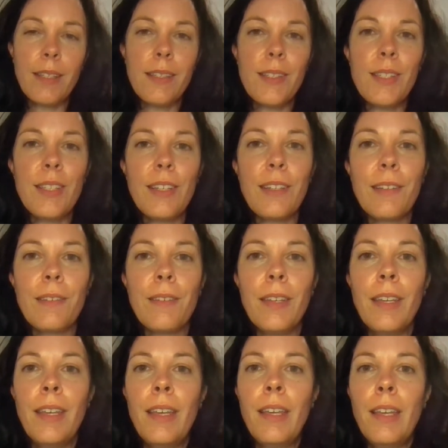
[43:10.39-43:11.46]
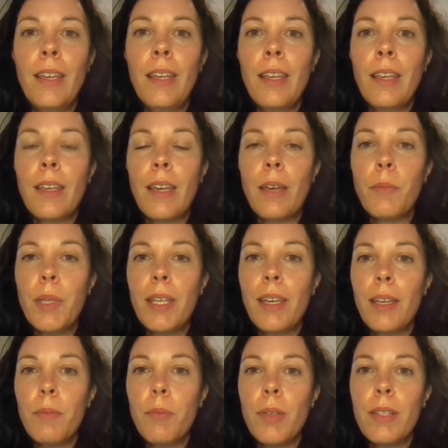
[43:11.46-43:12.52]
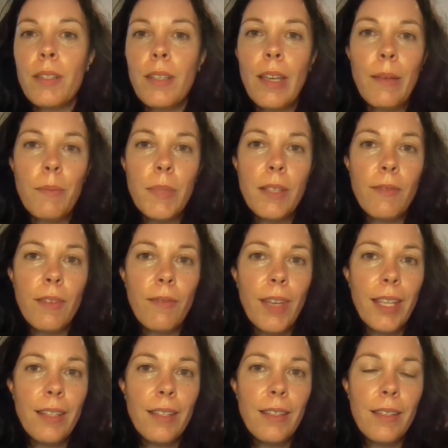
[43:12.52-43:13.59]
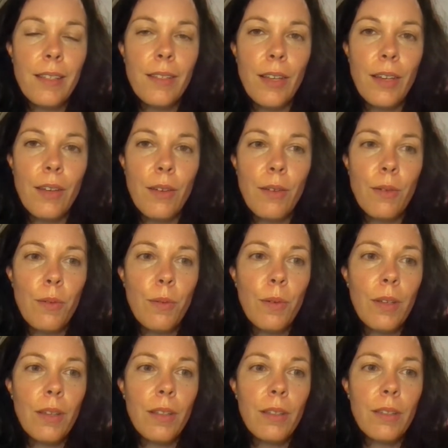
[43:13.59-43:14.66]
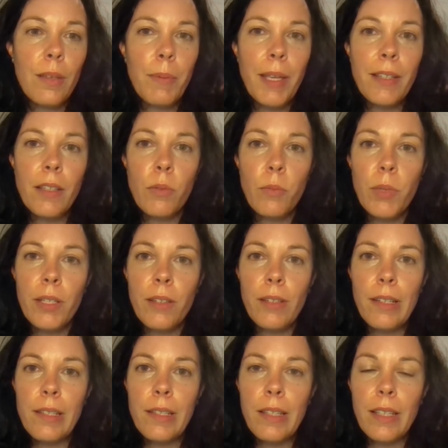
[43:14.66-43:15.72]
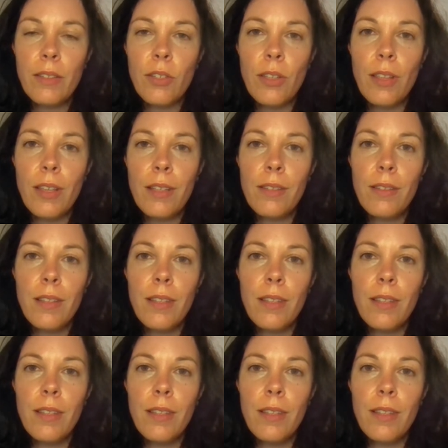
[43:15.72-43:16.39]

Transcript: So coming up in terms of events, so depending on when you're listening to this,